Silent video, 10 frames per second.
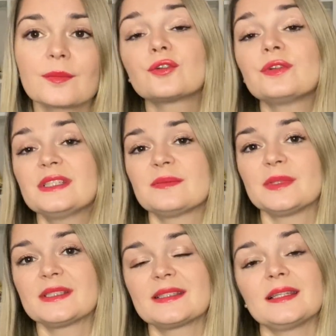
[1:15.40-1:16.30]

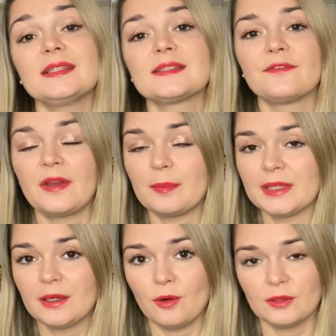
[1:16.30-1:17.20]
Christmas is a
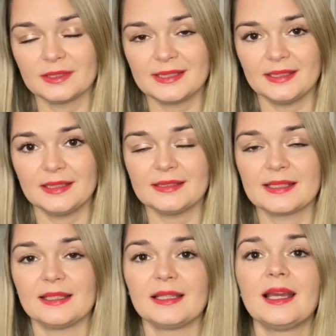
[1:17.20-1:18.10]
family holiday in
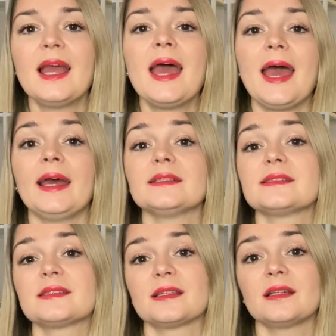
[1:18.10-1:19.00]
Italy, and
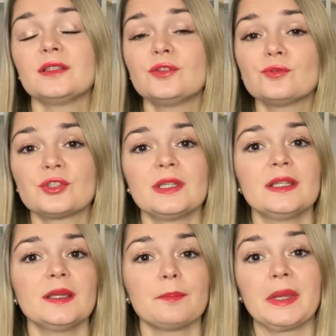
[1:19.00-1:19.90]

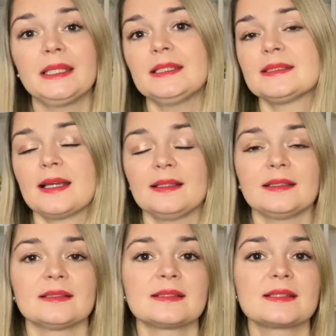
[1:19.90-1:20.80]
usually many
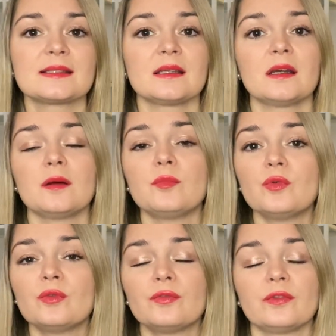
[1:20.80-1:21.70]
Italians
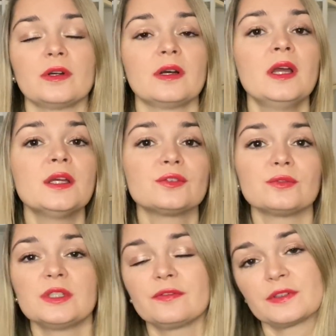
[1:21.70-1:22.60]
move to
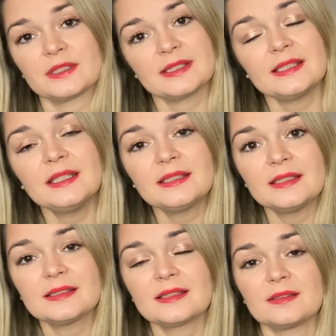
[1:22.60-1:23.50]
different
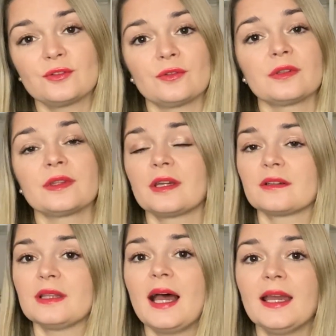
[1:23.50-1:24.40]
cities during their
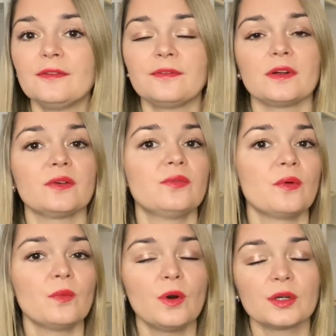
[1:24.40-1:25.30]
life for
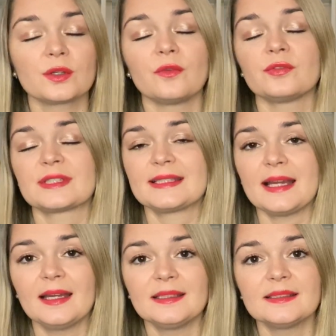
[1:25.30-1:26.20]
work or for
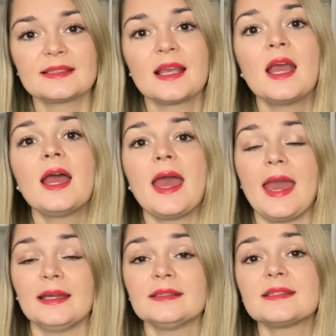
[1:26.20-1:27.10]
studies,
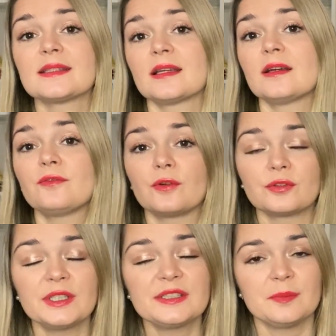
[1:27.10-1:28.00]
and for
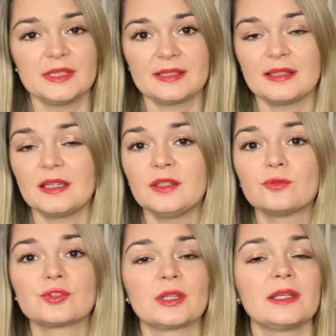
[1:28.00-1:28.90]
Christmas they
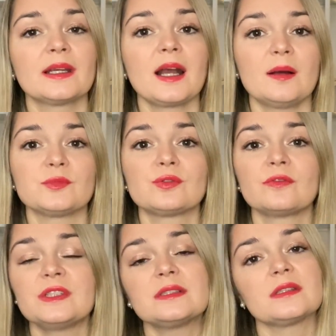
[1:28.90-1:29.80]
usually come to
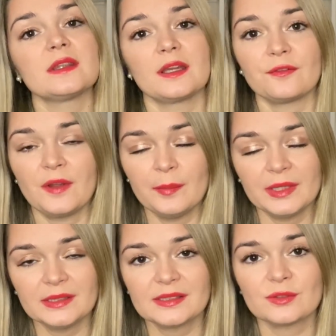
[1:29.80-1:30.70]
visit their
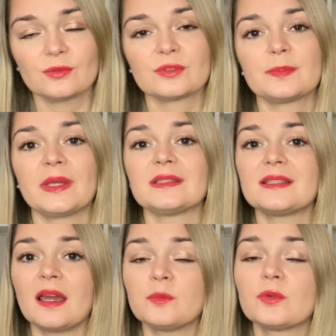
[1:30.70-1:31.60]
families, to spend
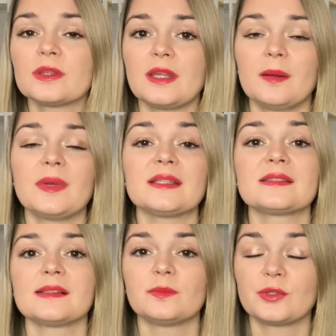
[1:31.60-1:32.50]
time with them and
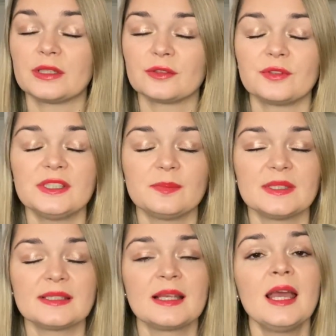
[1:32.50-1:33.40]
celebrate
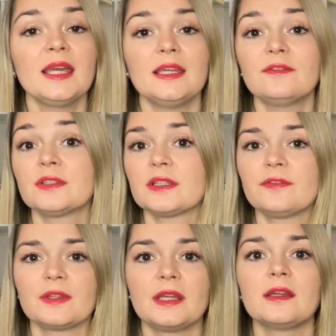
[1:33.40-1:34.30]
Christmas, even
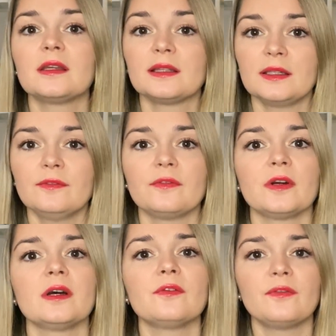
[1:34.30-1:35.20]
if they live
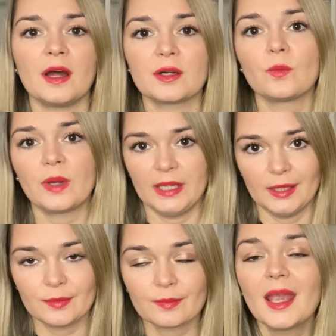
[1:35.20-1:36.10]
far
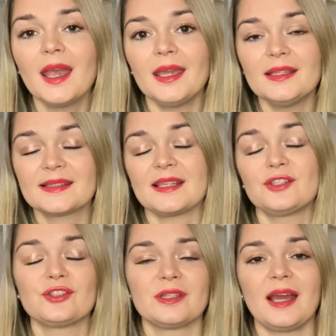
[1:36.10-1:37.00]
away. It's
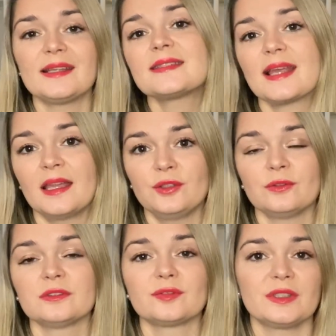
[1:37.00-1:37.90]
such a nice
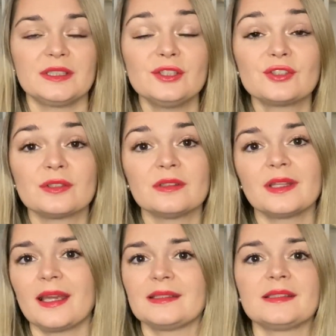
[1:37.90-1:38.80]
annual tradition
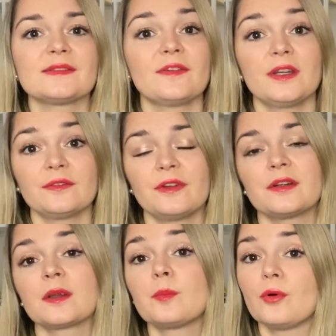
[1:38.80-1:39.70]
that is
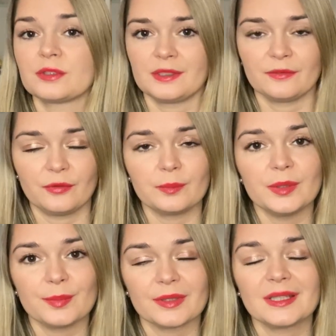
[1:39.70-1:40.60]
very important for
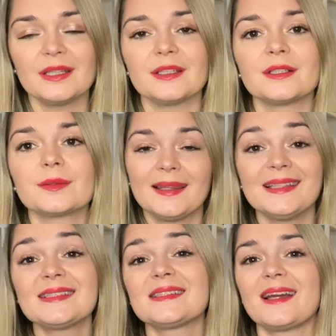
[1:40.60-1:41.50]
people here.
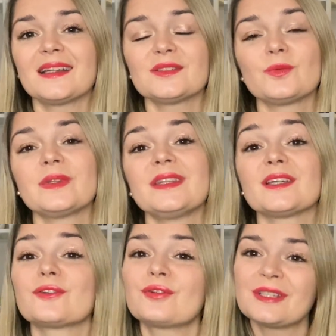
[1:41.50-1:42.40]
Let's start with the
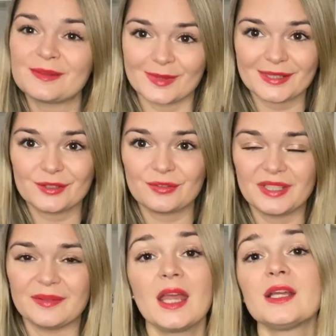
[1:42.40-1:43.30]
Christmas
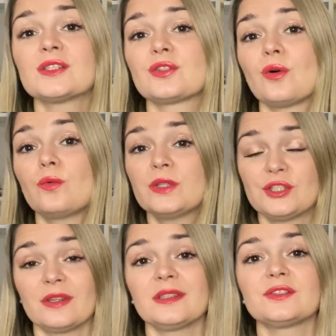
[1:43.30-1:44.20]
tree. So, which
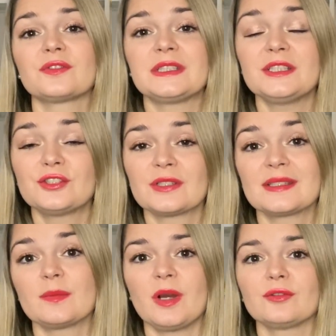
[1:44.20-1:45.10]
are the
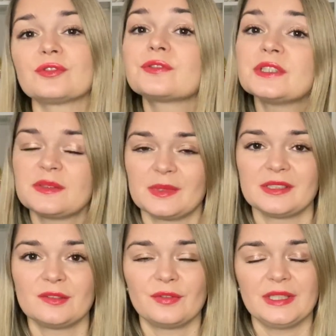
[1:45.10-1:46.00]
traditions about
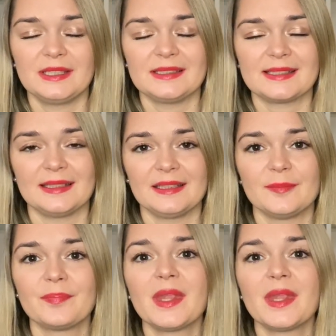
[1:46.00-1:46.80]
Christmas tree in Italy?